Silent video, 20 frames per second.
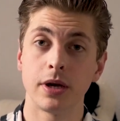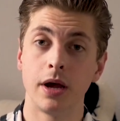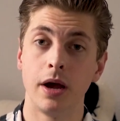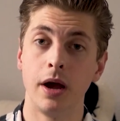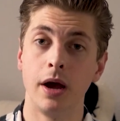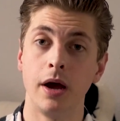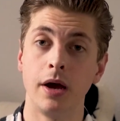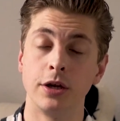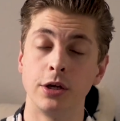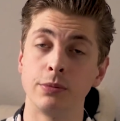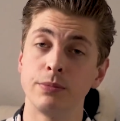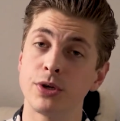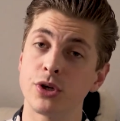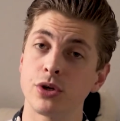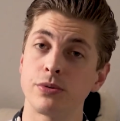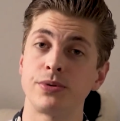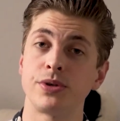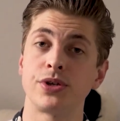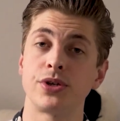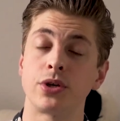Yummy
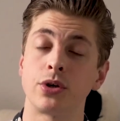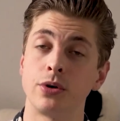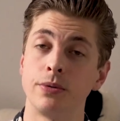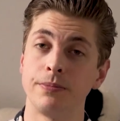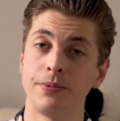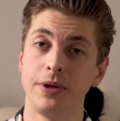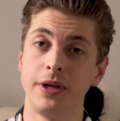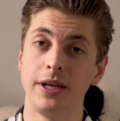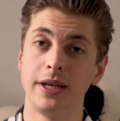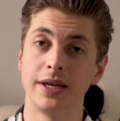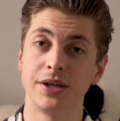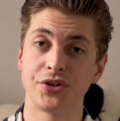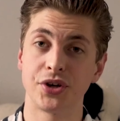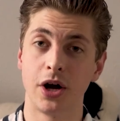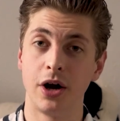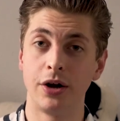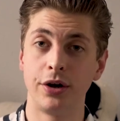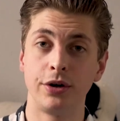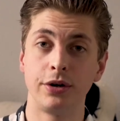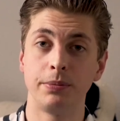Jobs is a company that's
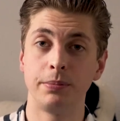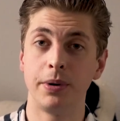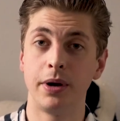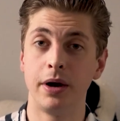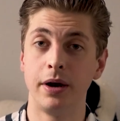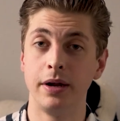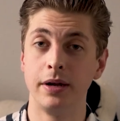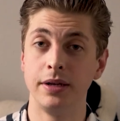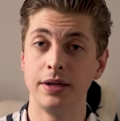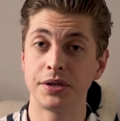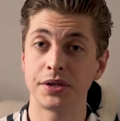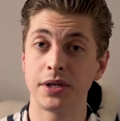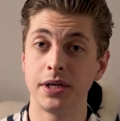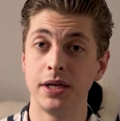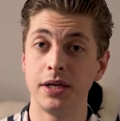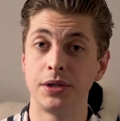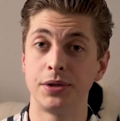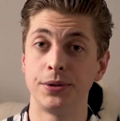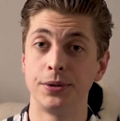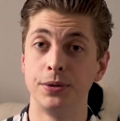hired by
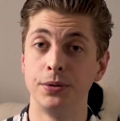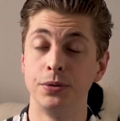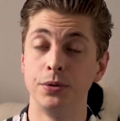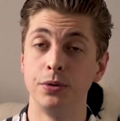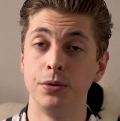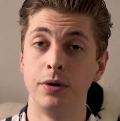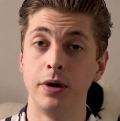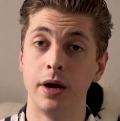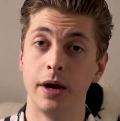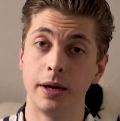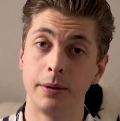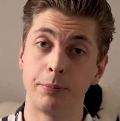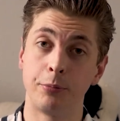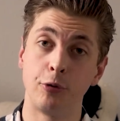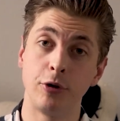Disney to do like